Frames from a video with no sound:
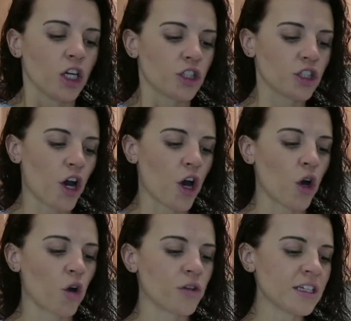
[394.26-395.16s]

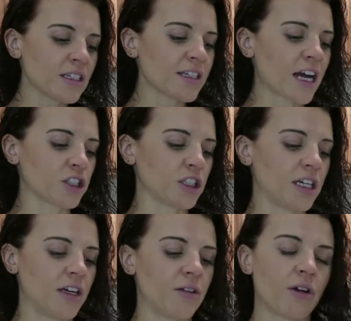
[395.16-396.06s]
So this is
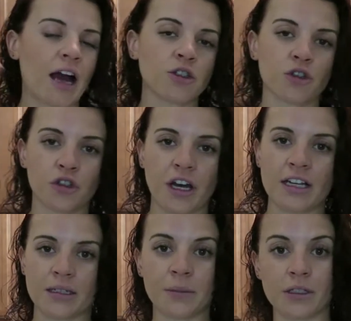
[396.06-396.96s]
actually, I told you
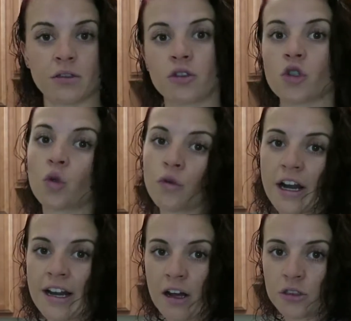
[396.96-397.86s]
guys I'm in school
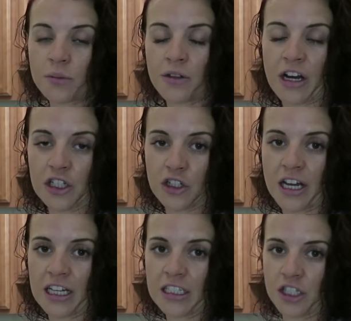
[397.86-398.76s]
right now to be a registered
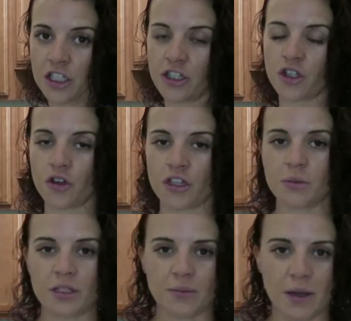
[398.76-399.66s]
dietitian. So
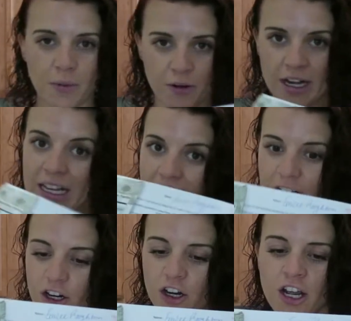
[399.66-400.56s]
this piece of paper right
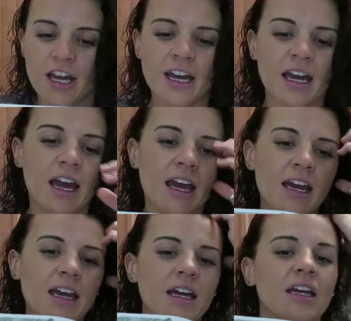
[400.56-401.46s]
here
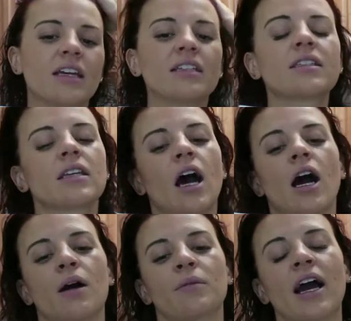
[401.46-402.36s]
is
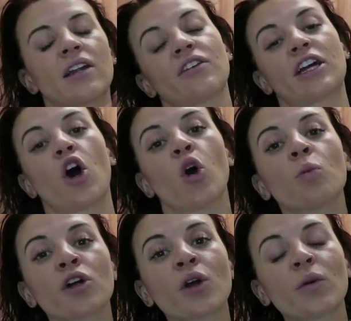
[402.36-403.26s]
kind of like a
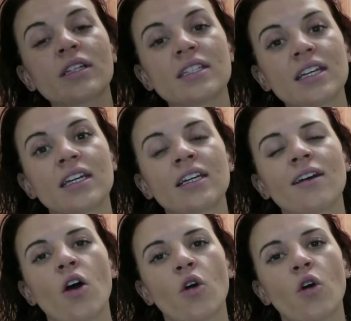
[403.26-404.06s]
homework we did.